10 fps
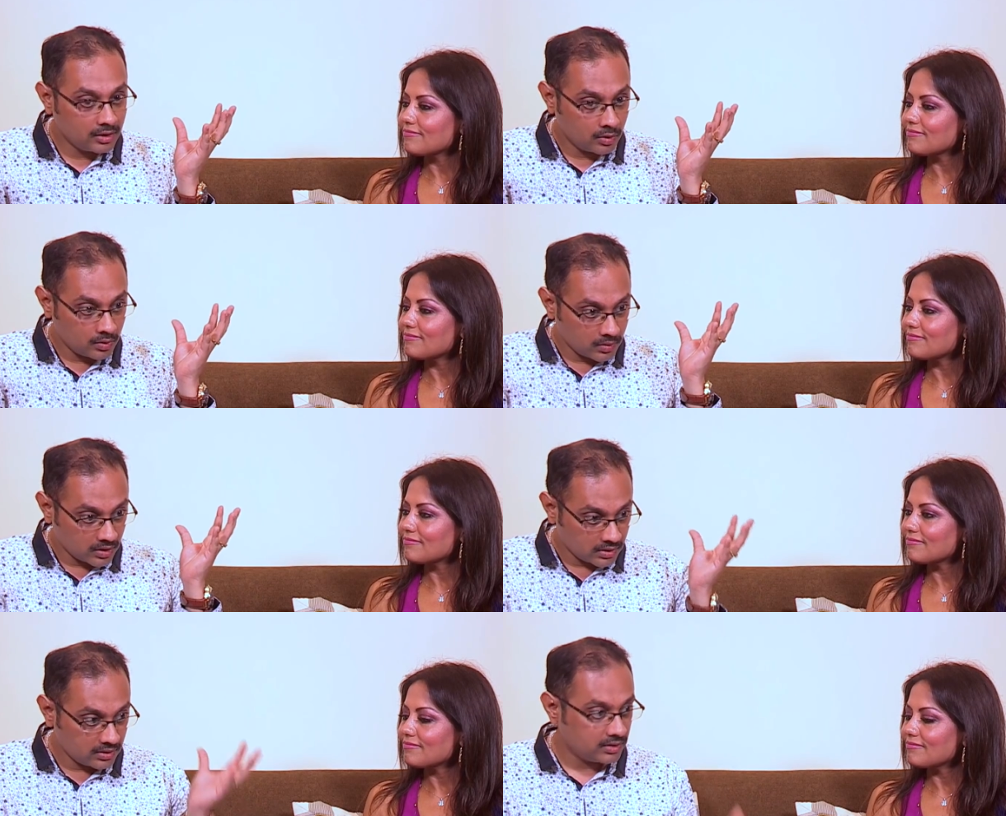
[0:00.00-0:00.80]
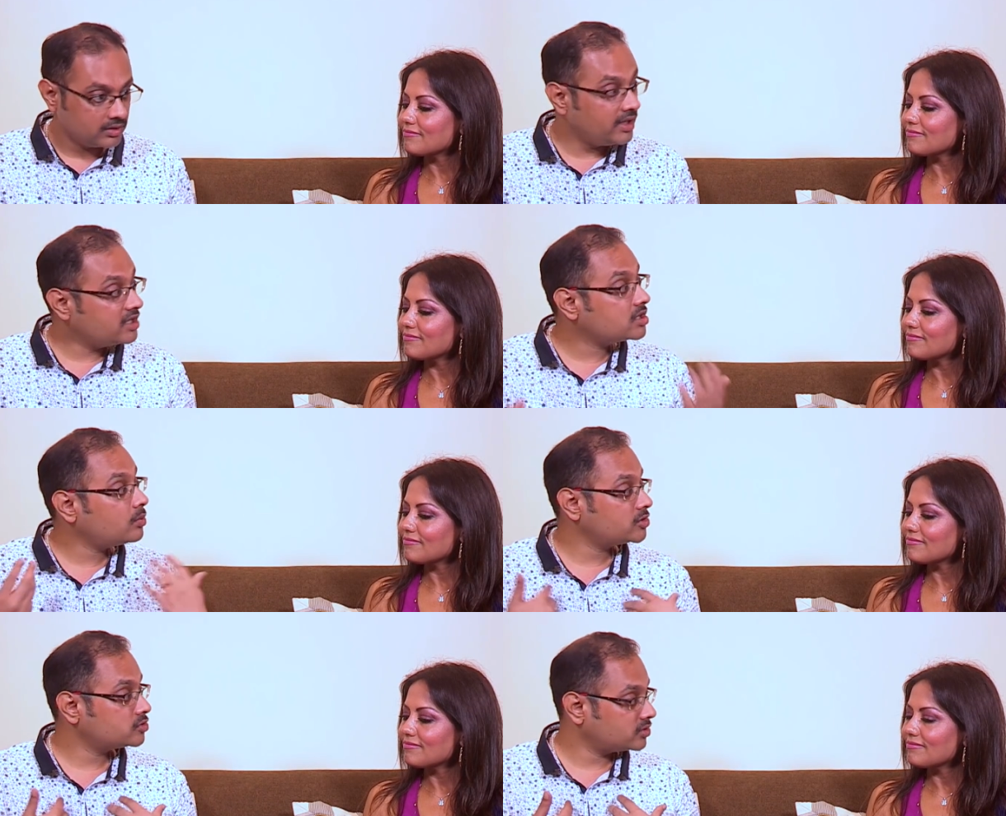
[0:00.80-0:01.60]
Speaker 1: you know, nature
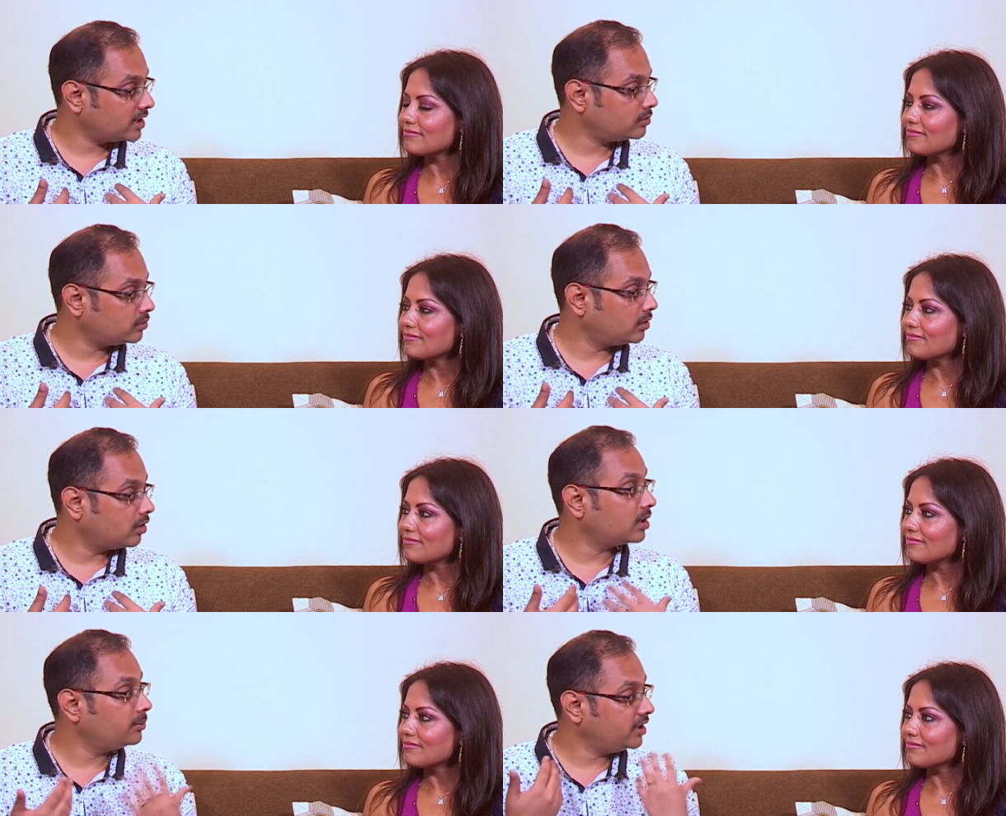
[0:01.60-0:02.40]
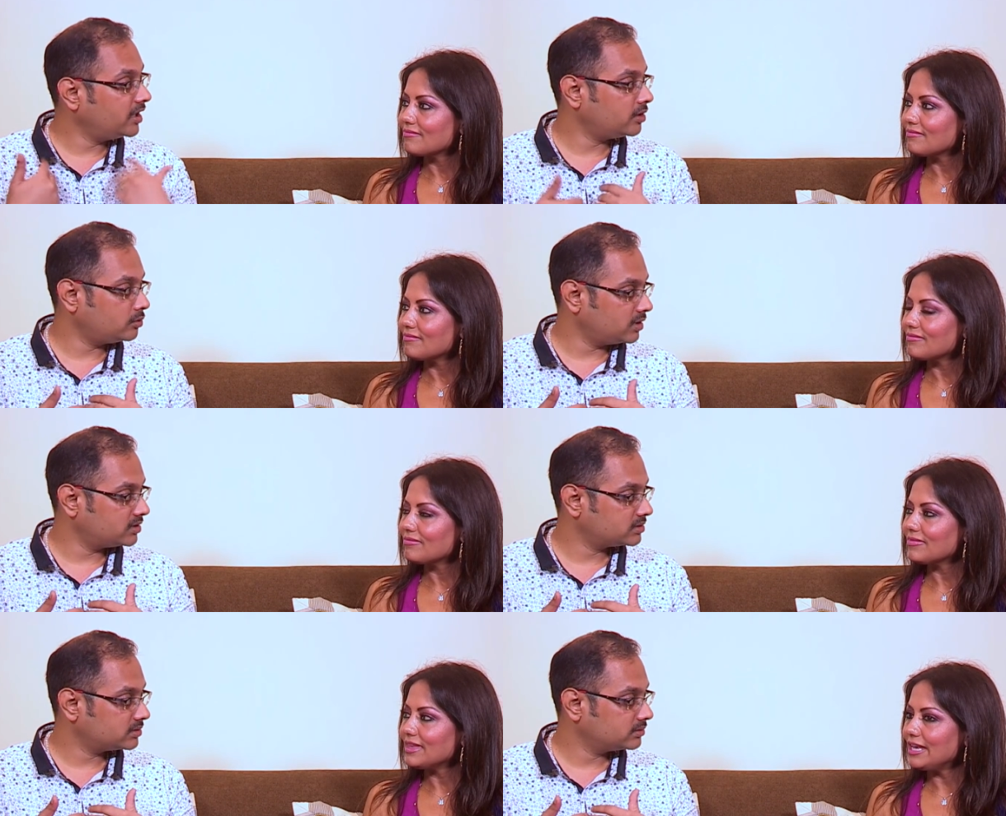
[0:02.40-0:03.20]
wants to tell or communicate to
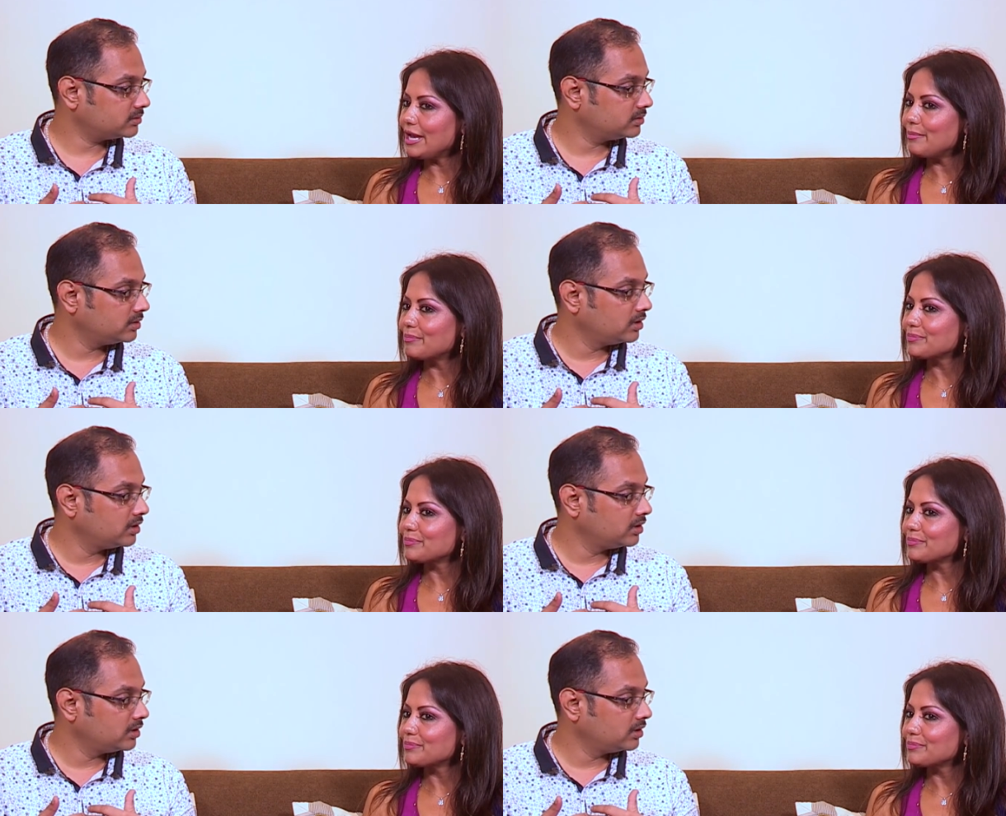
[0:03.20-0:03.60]
us. Yeah.